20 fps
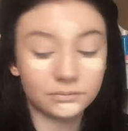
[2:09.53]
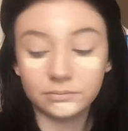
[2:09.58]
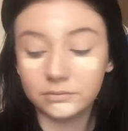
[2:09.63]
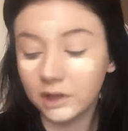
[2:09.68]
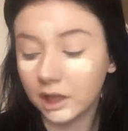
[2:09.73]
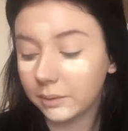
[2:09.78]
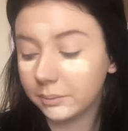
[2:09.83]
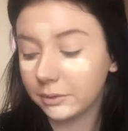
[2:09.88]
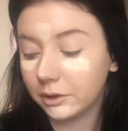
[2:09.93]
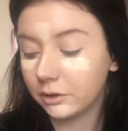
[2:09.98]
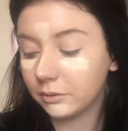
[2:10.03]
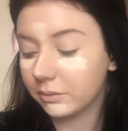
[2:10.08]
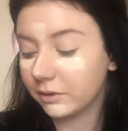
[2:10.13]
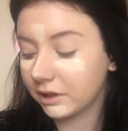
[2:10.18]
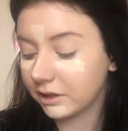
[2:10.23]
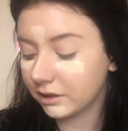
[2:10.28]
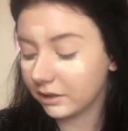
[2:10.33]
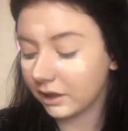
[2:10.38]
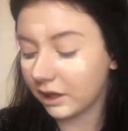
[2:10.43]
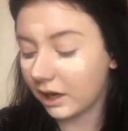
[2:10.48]
That beauty
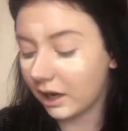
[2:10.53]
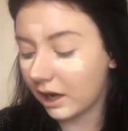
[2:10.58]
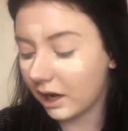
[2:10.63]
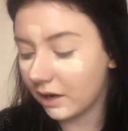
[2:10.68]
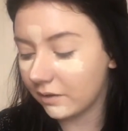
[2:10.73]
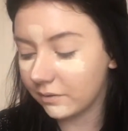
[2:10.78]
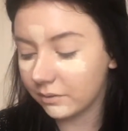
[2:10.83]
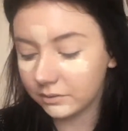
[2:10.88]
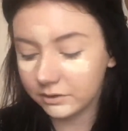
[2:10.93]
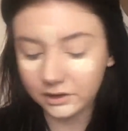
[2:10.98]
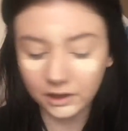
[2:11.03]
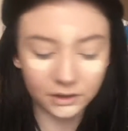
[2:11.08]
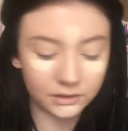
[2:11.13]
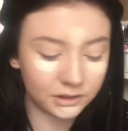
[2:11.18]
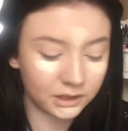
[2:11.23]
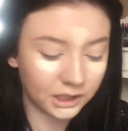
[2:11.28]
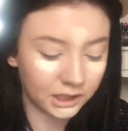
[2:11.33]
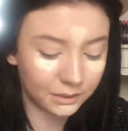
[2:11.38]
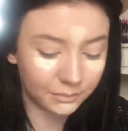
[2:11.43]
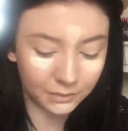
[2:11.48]
blender that I have, I was down
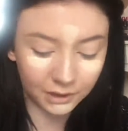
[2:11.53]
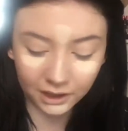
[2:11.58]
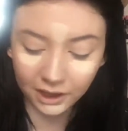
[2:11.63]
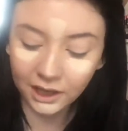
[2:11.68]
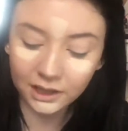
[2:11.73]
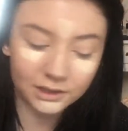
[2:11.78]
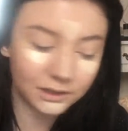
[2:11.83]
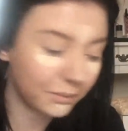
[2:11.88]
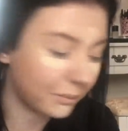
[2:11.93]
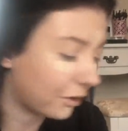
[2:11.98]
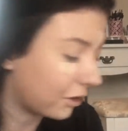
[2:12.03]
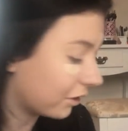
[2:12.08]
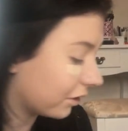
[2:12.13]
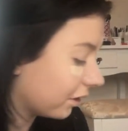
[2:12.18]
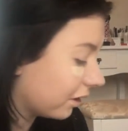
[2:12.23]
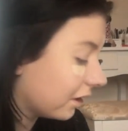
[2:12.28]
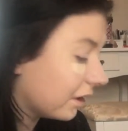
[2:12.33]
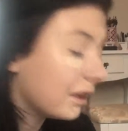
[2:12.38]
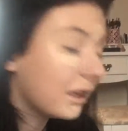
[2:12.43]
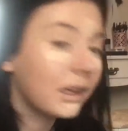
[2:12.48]
to like my last one,